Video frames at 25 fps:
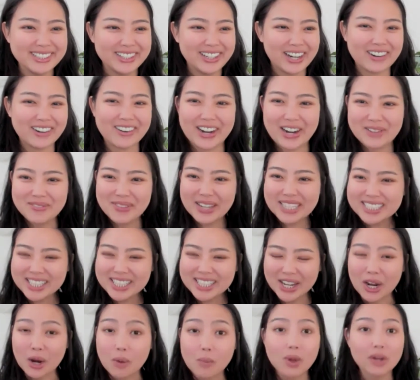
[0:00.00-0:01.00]
All right,
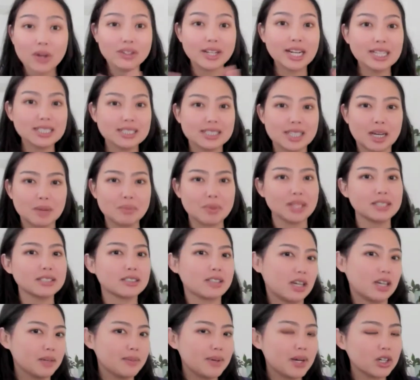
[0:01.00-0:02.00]
amazing. Well, next up, let's
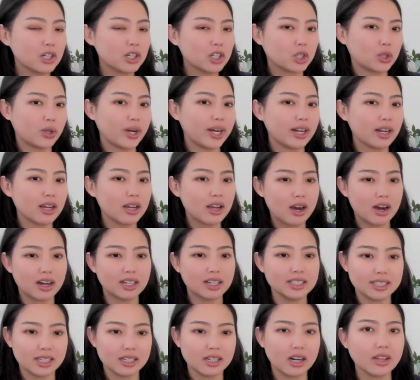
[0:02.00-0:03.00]
talk about creating
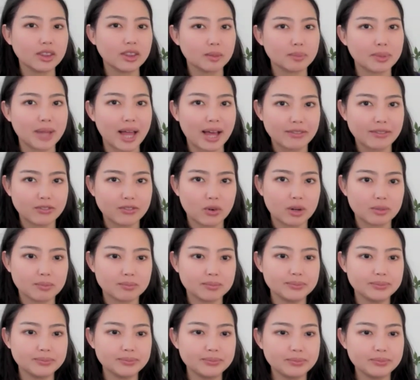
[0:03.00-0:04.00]
content on the
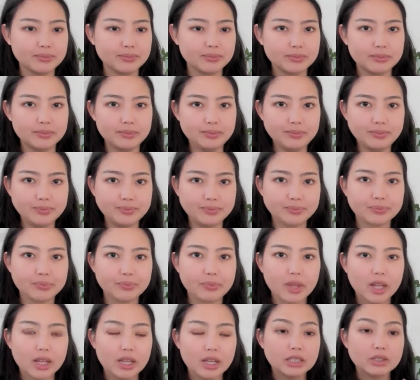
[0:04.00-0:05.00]
platform.
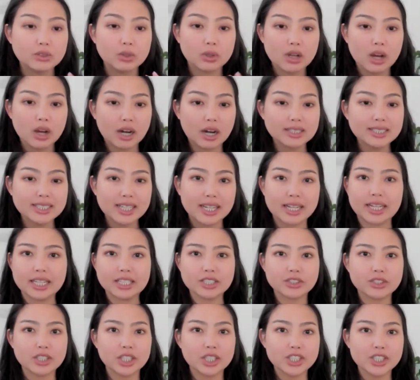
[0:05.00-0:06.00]
So content
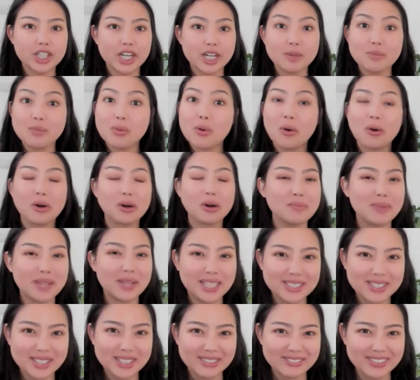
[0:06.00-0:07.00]
is such an important
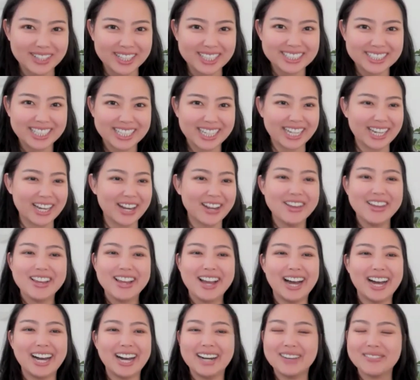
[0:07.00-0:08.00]
piece of LinkedIn.
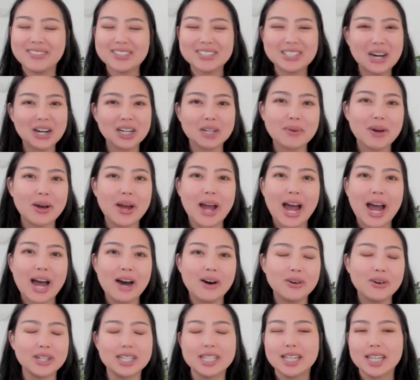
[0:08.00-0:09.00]
We talked about
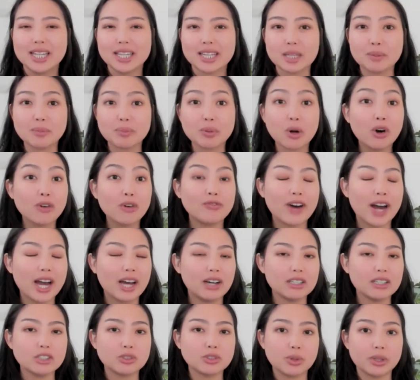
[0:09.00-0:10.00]
how the profile
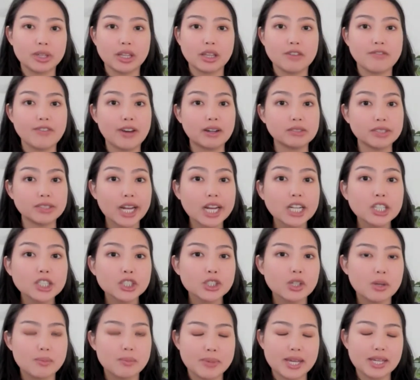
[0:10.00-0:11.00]
is really the
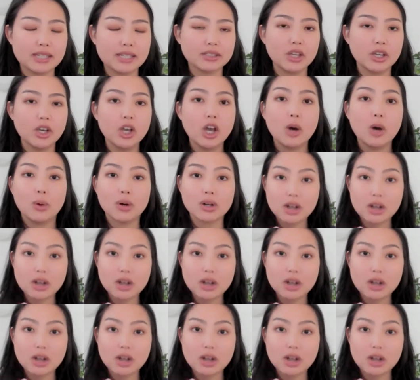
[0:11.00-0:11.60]
foundational piece, while